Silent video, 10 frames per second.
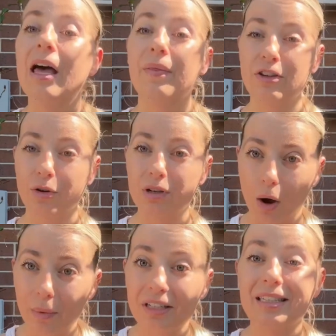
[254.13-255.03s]
then you're
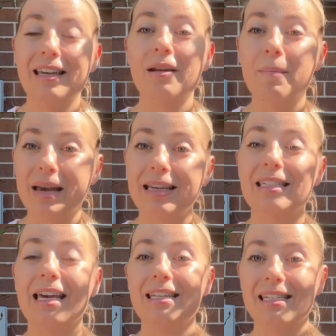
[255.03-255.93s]
going to need to mix
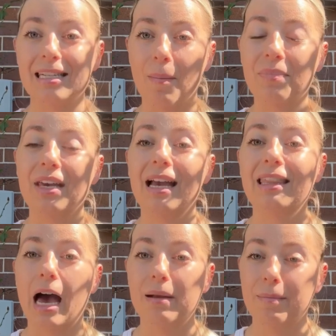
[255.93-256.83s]
in something
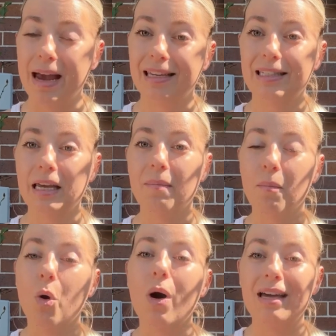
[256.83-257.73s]
that makes it
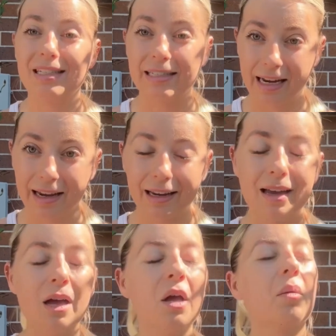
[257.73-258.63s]
more acidic.
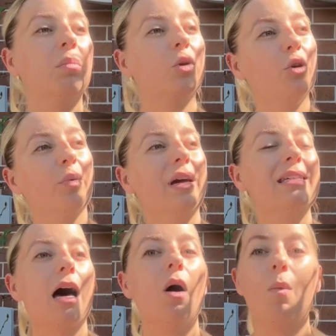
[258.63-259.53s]
Blueberries
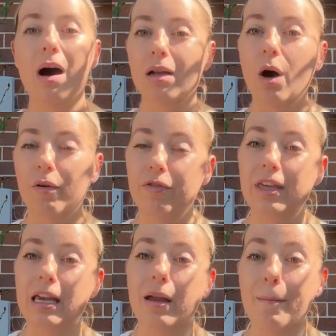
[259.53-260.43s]
are one of
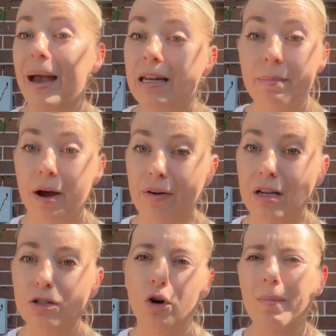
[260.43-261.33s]
the main
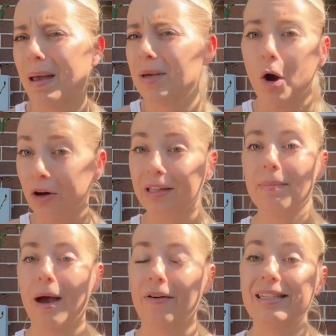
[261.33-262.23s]
berries, or maybe only
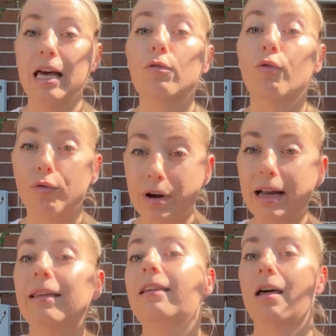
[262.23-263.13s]
berries, that
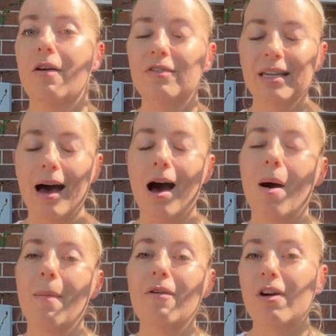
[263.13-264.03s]
really loves
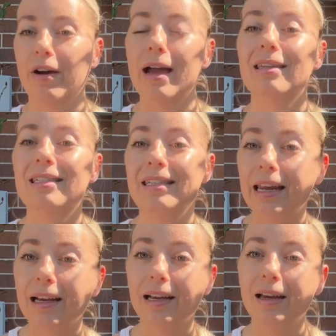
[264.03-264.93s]
a very acidic